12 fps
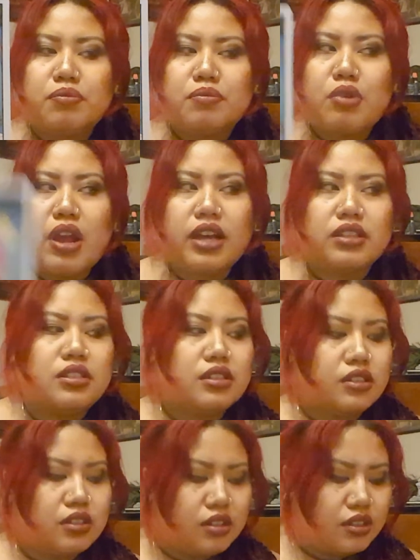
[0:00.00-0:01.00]

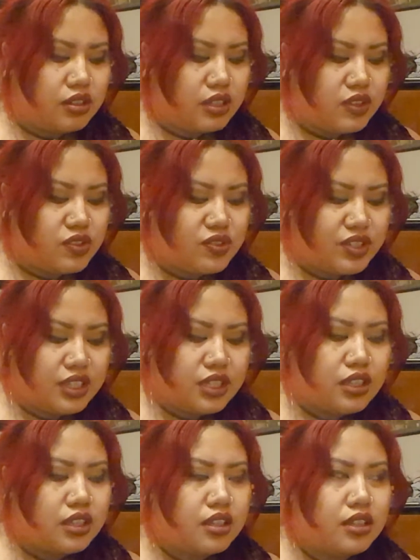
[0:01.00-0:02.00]
practical. He was really